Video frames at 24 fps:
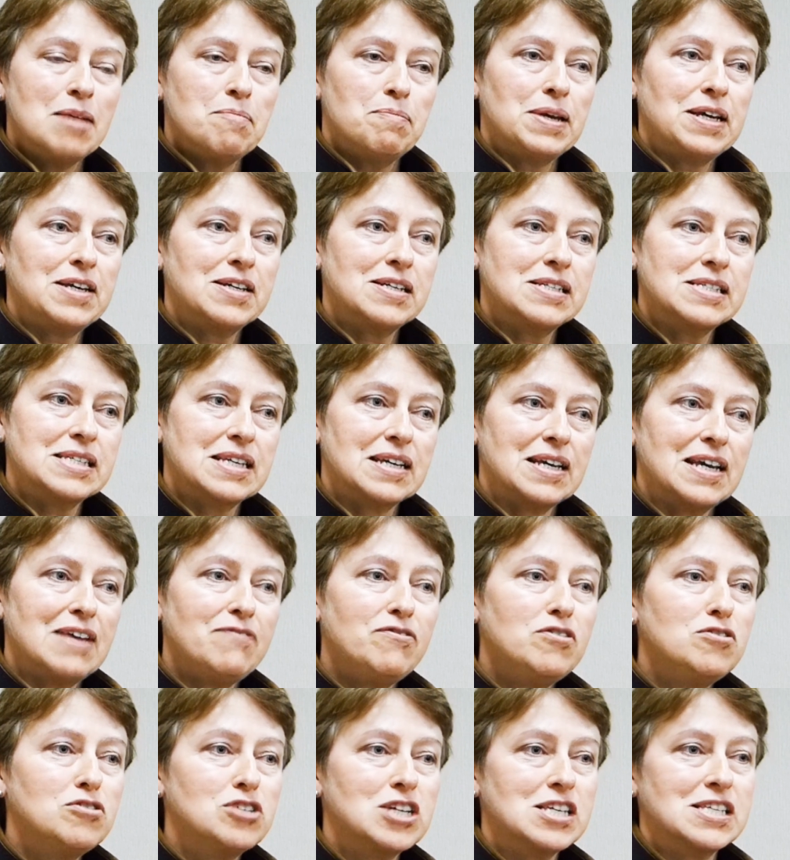Because
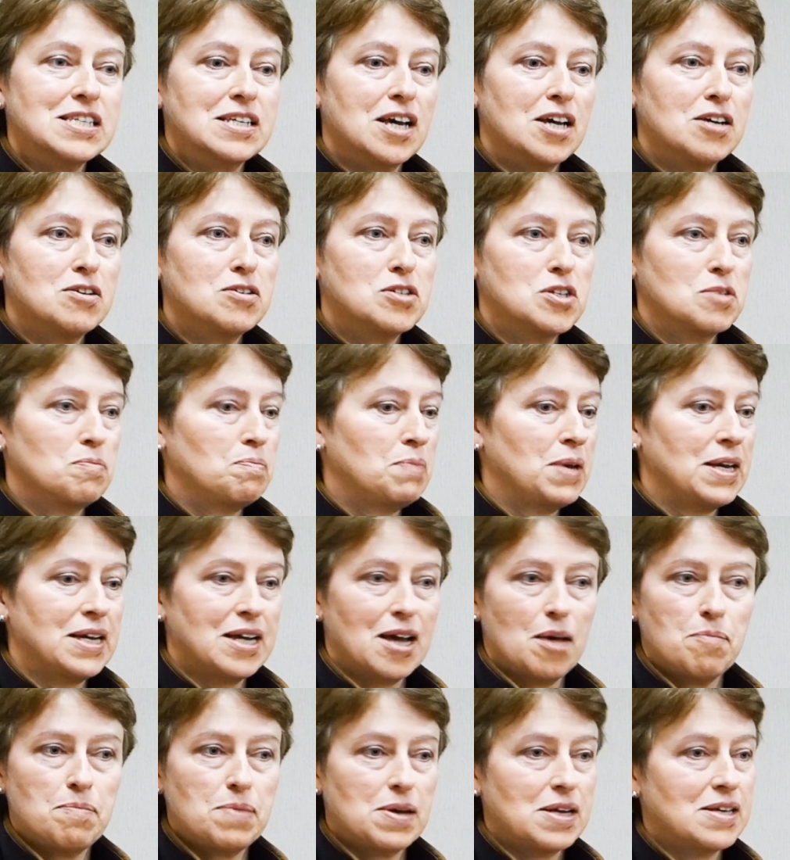if you just go to pick
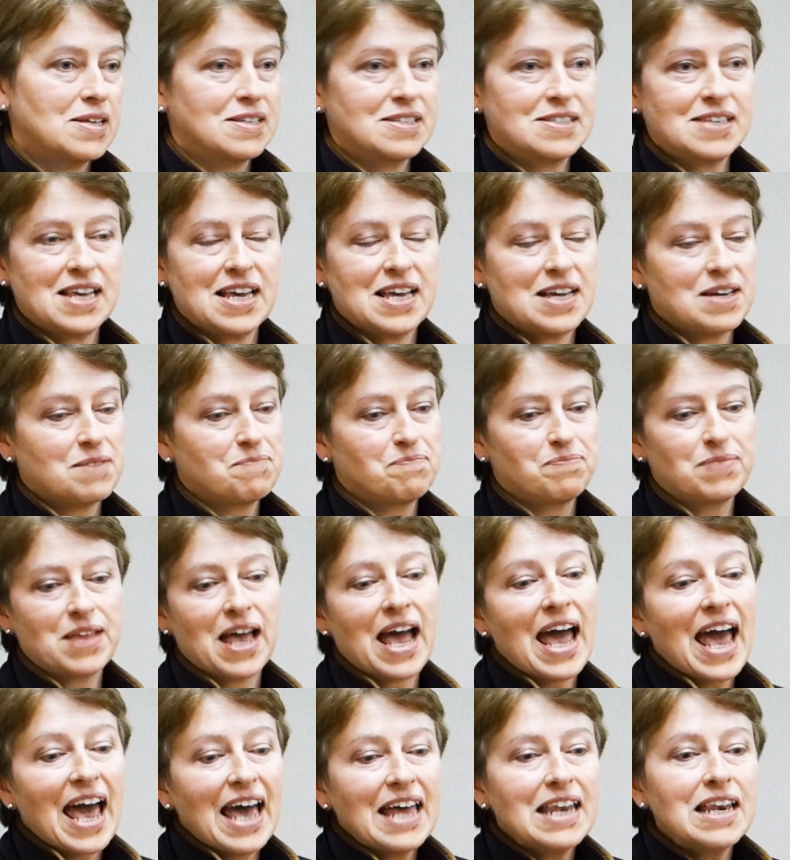up, a, say, a, a
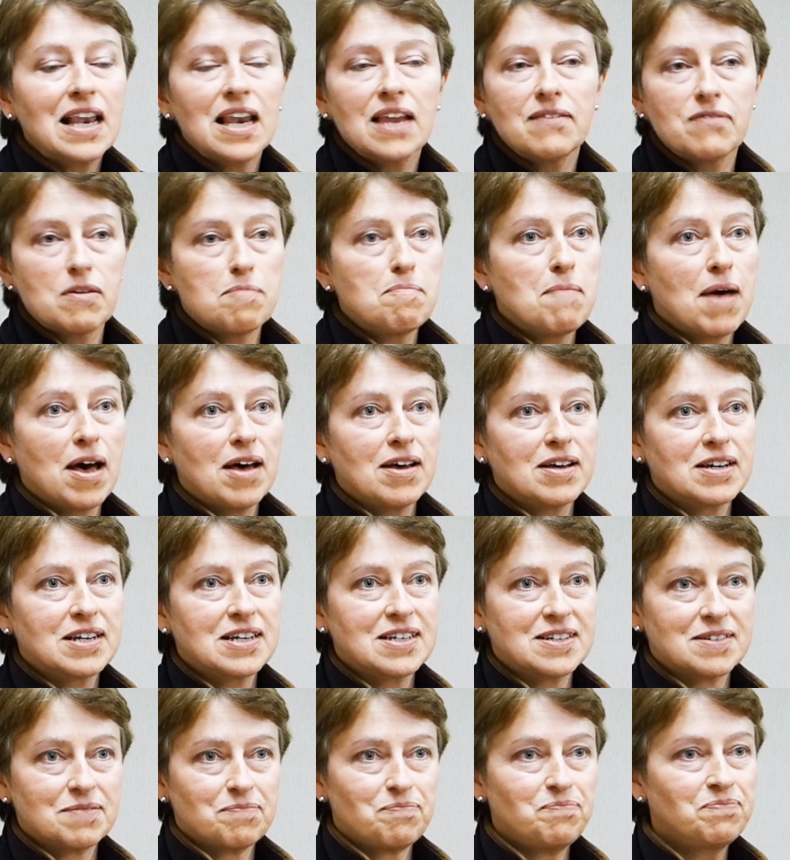handle of a mug,
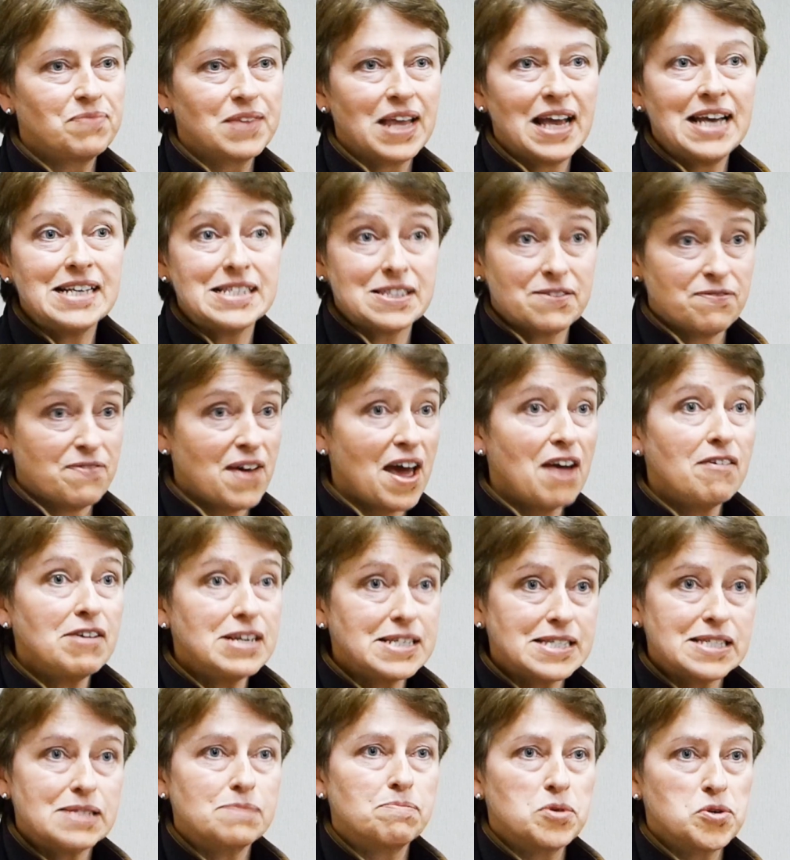it's very
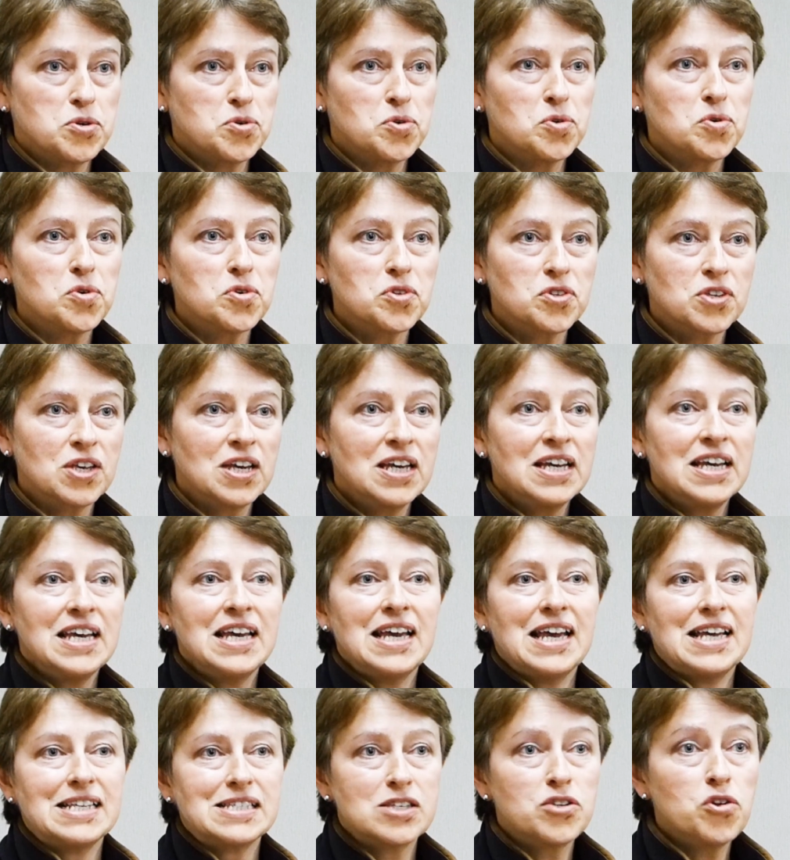smooth,
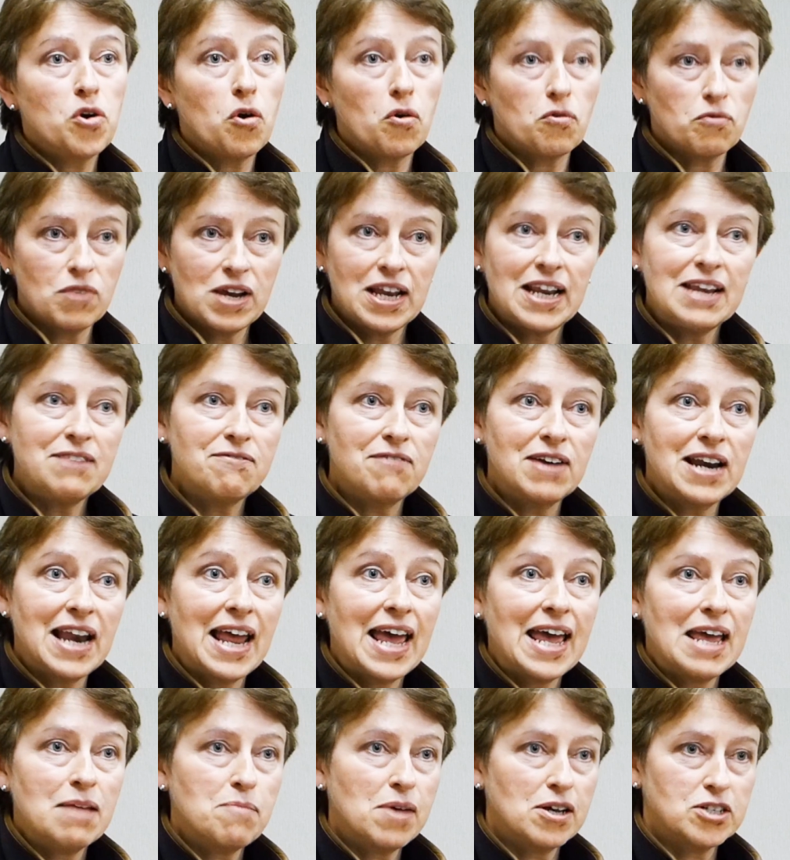it's not really
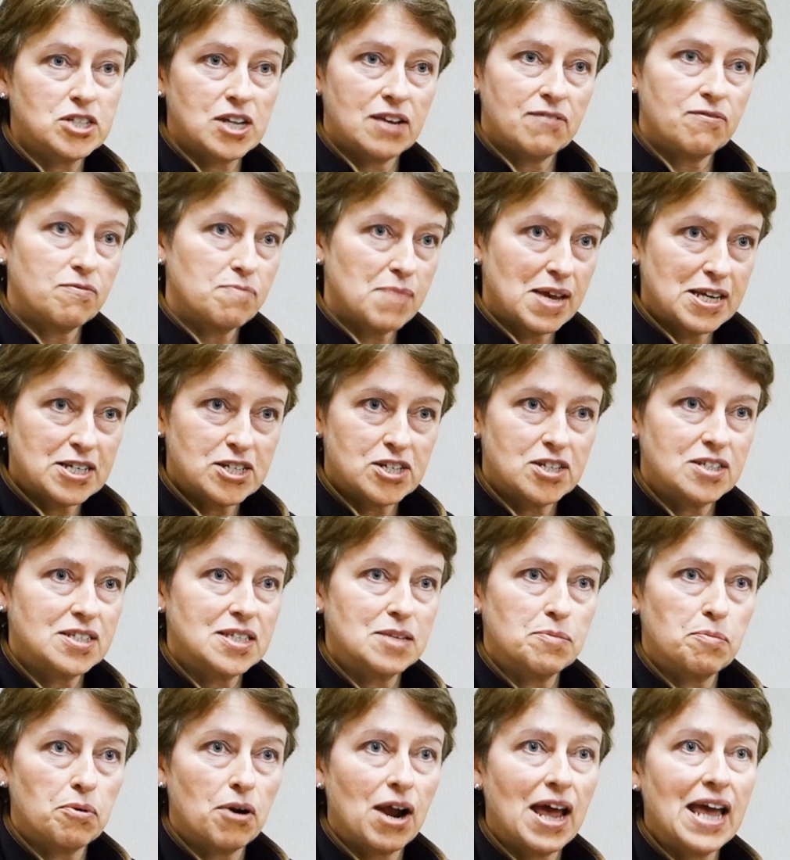relaying much information to
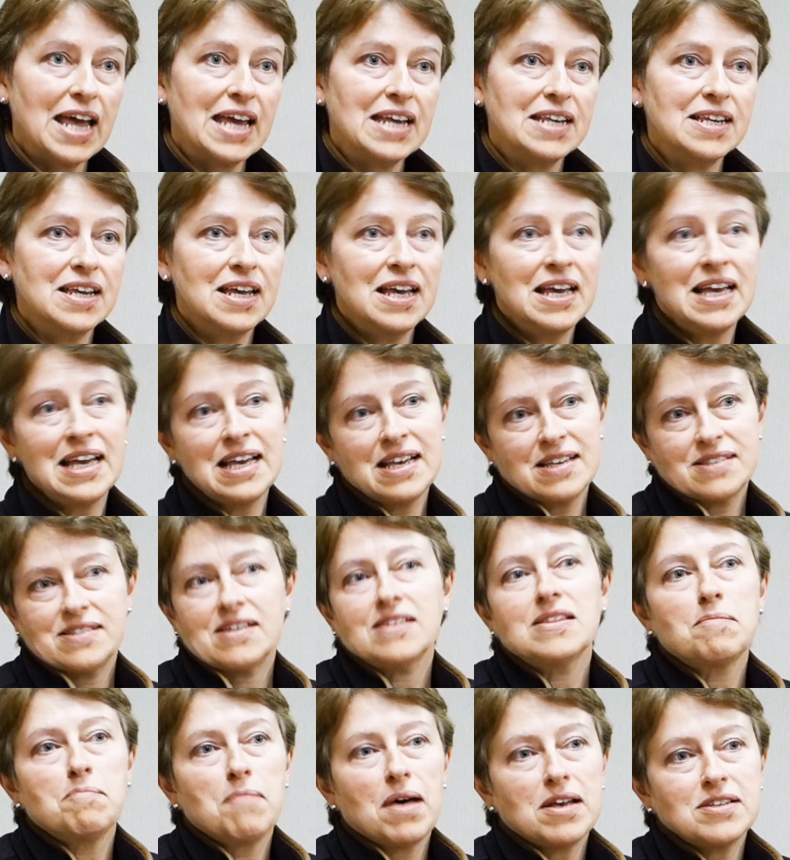the brain, so
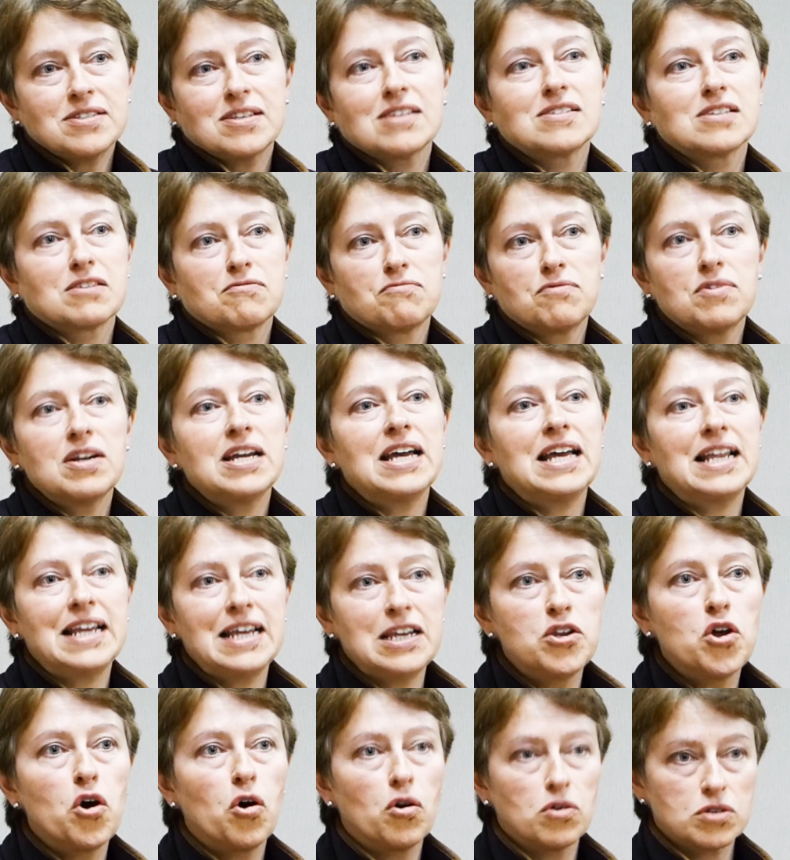the muscles are really
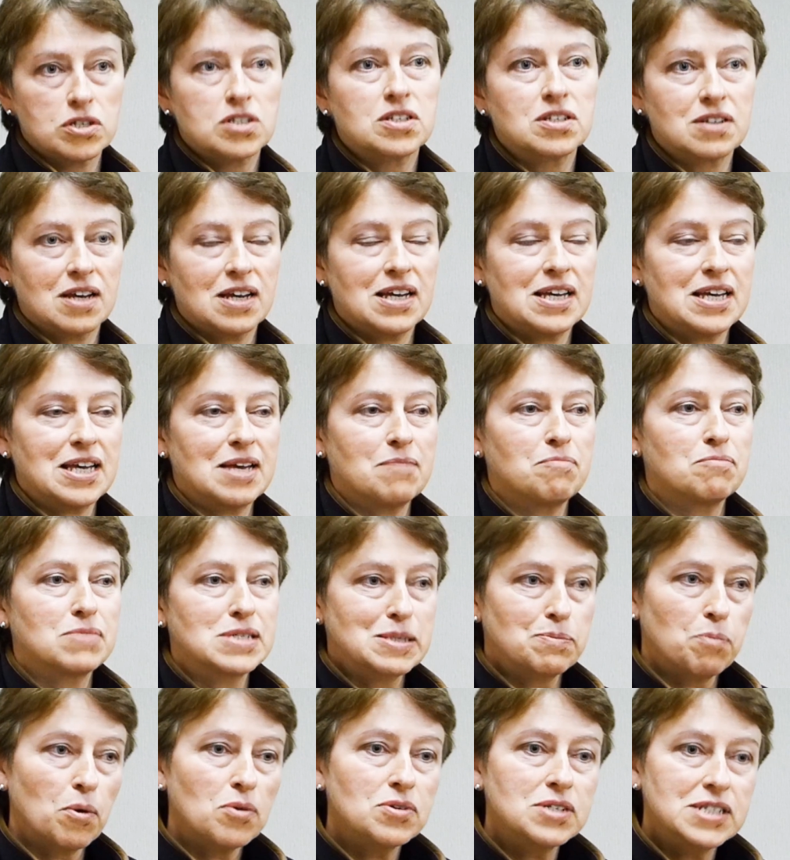not um,
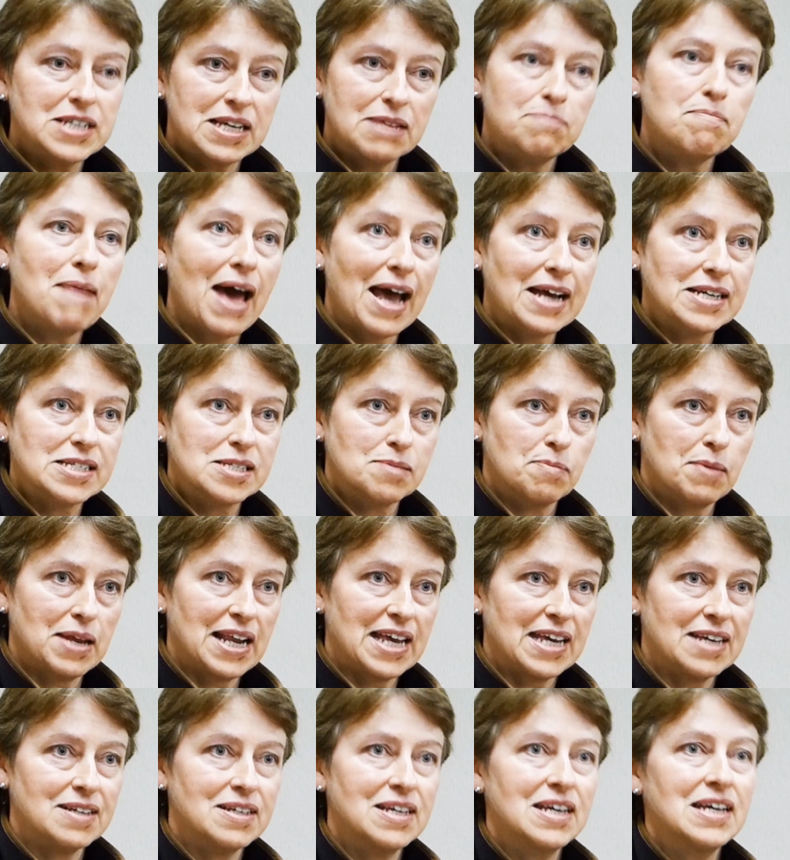responding
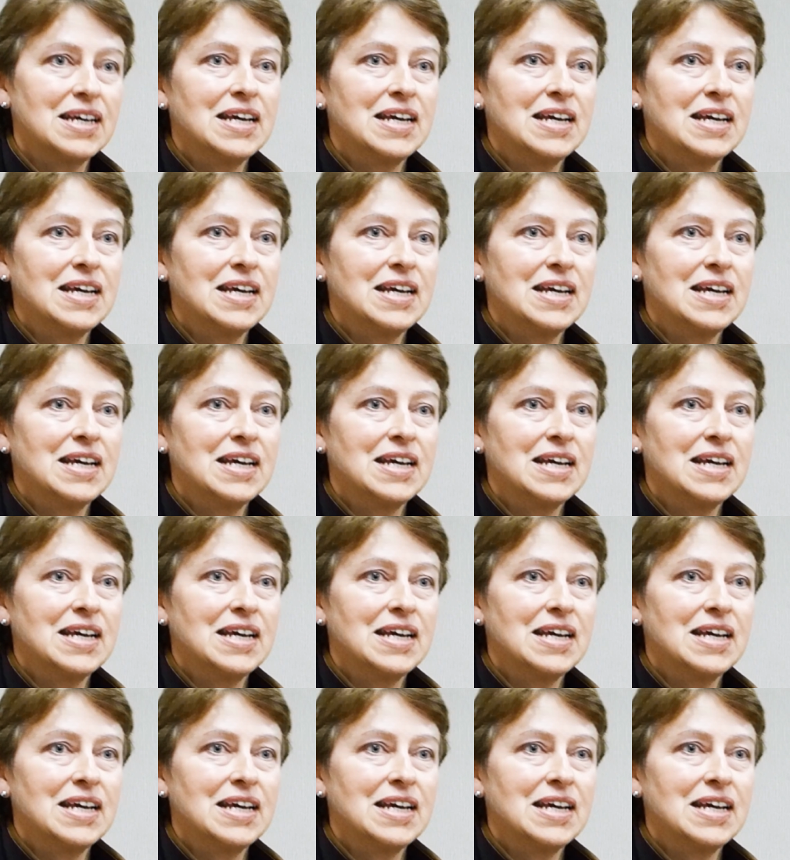maximally.